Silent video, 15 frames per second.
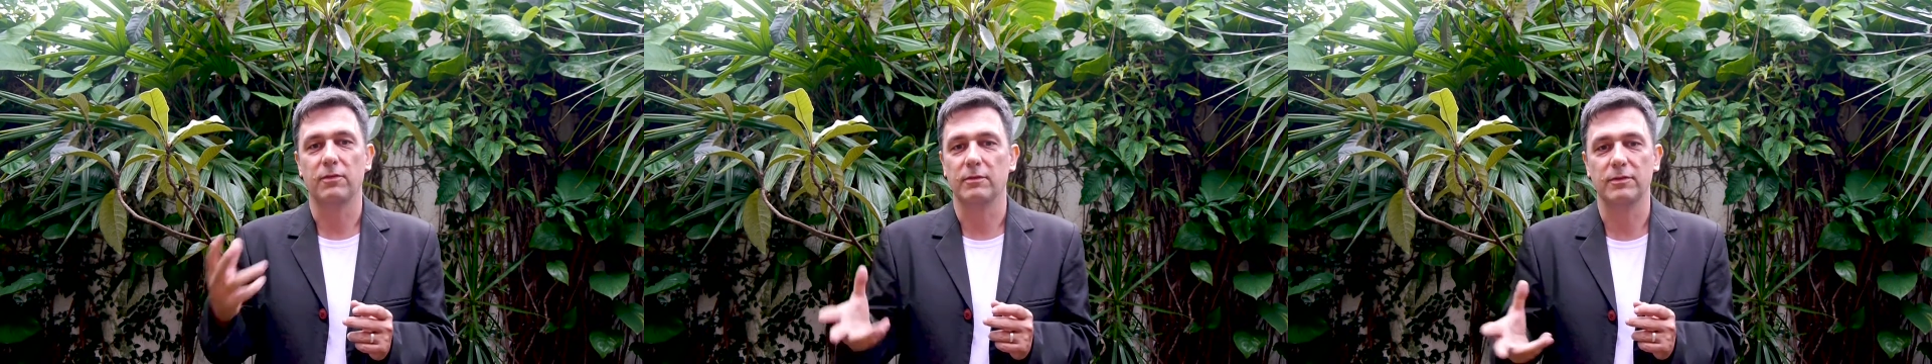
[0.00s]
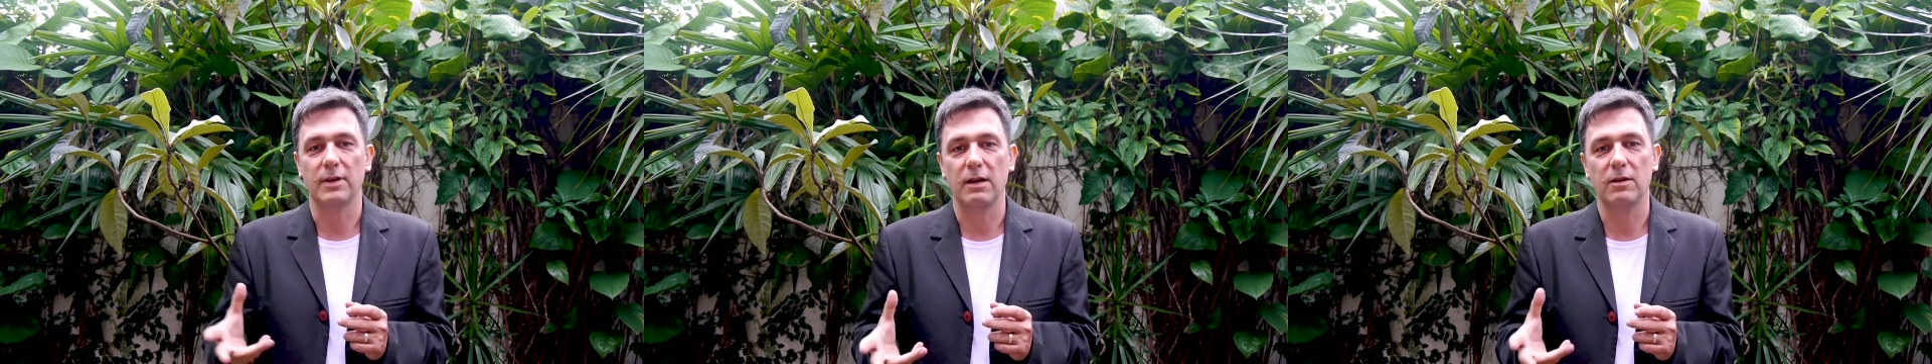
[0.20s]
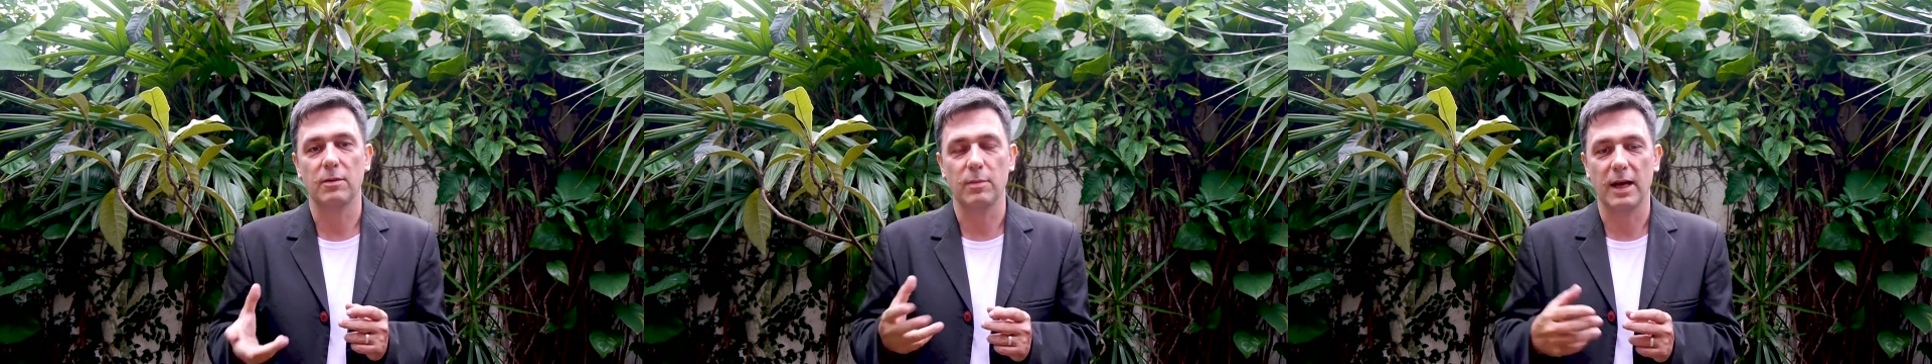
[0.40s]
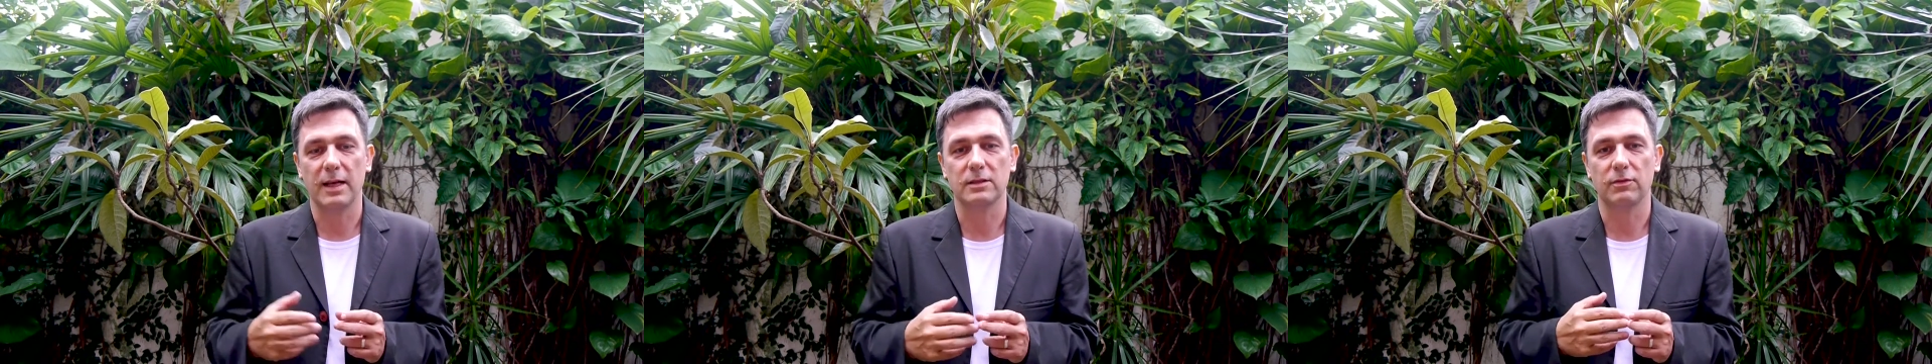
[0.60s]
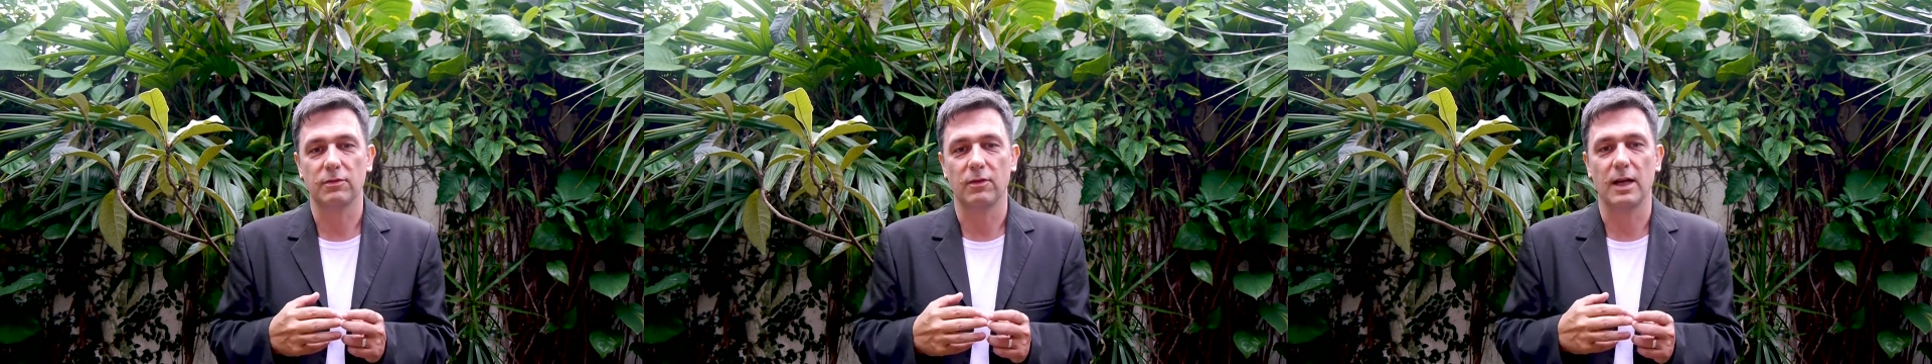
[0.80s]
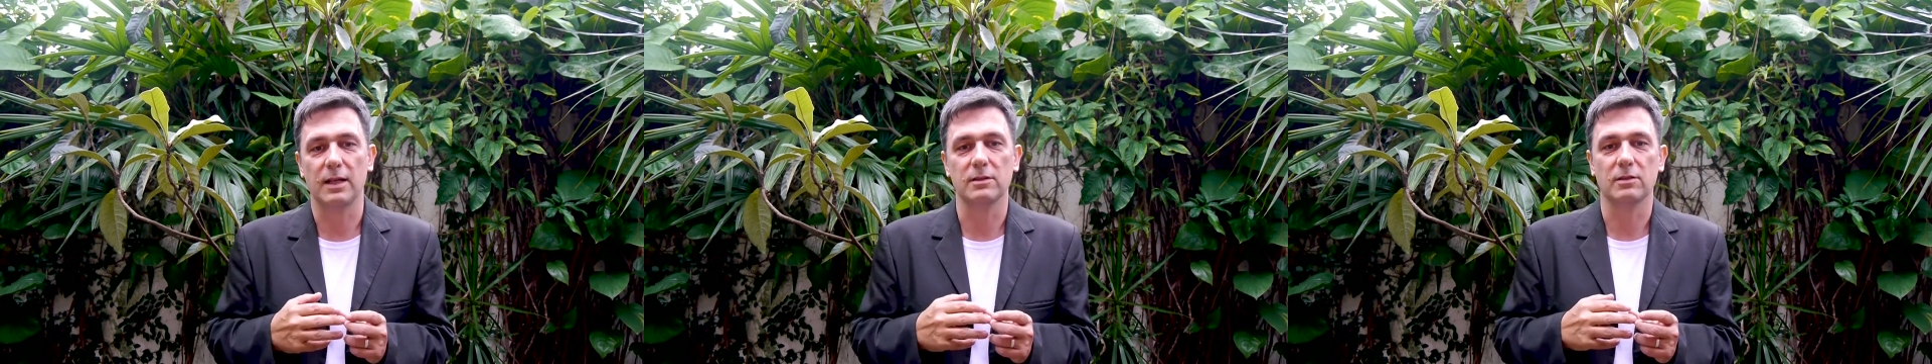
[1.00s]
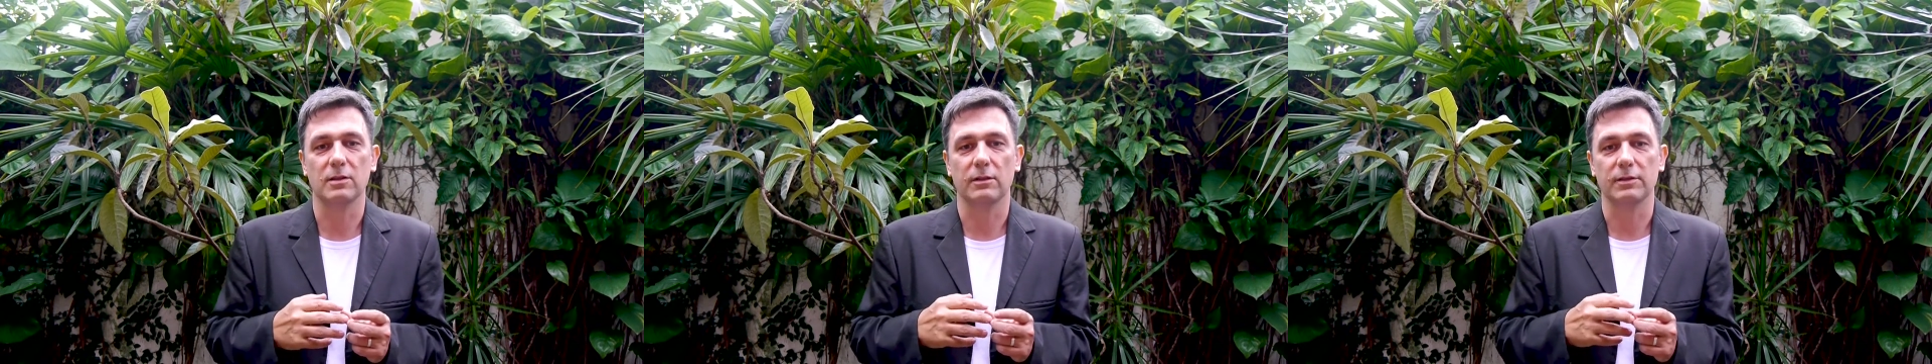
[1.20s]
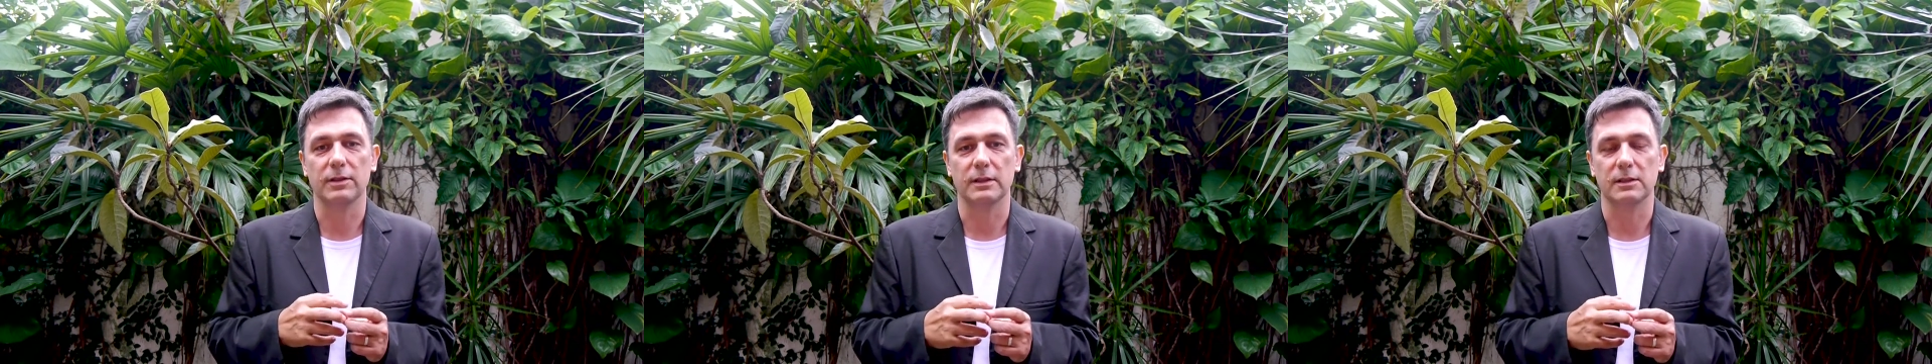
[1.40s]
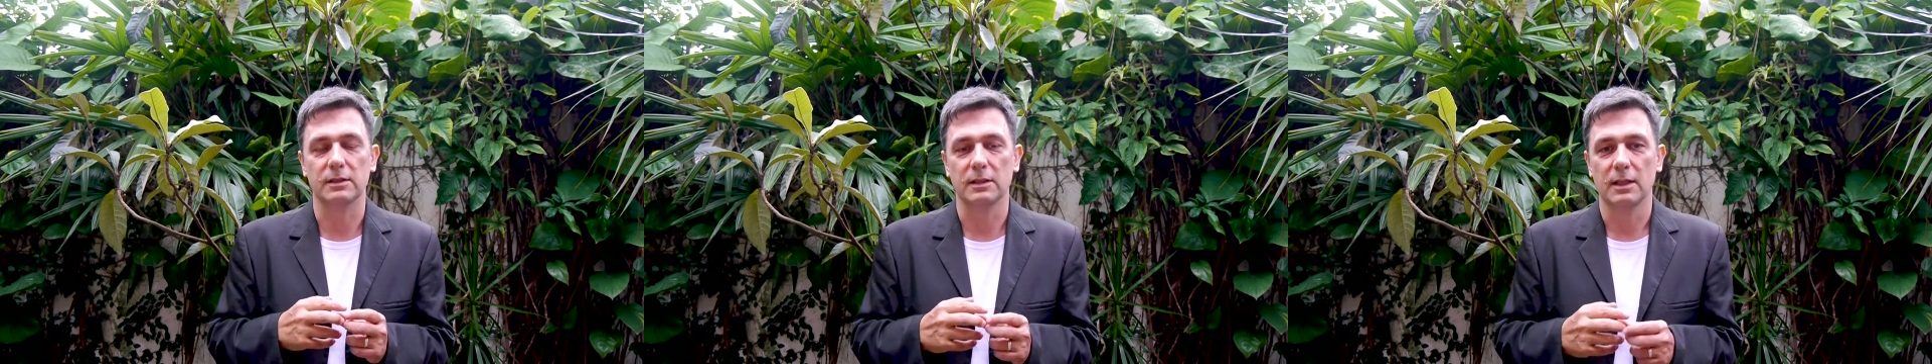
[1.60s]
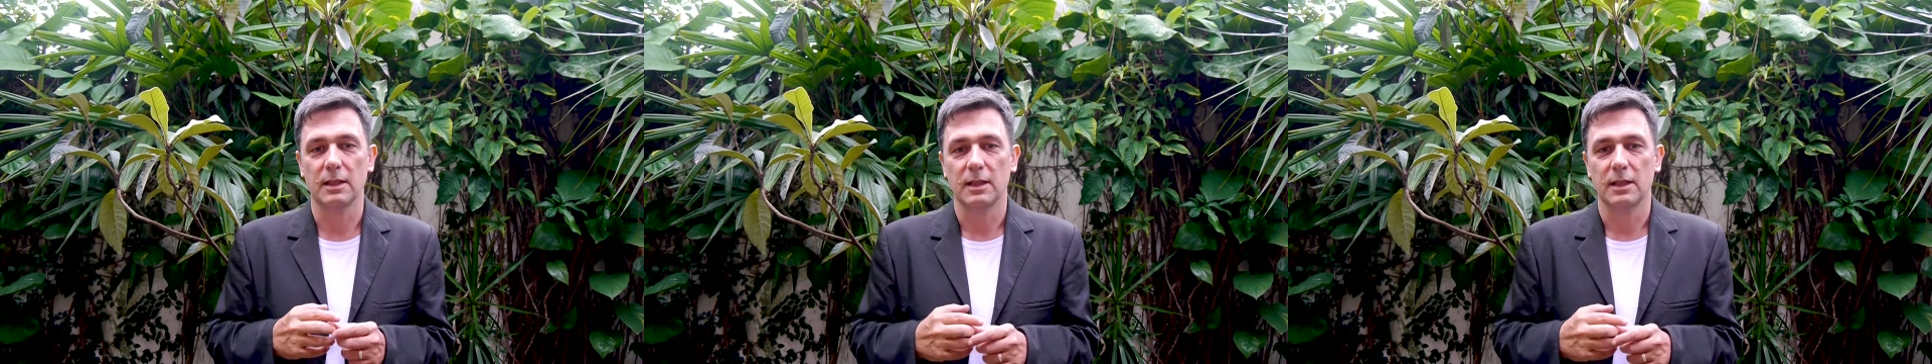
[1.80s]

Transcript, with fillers: very best friends of his.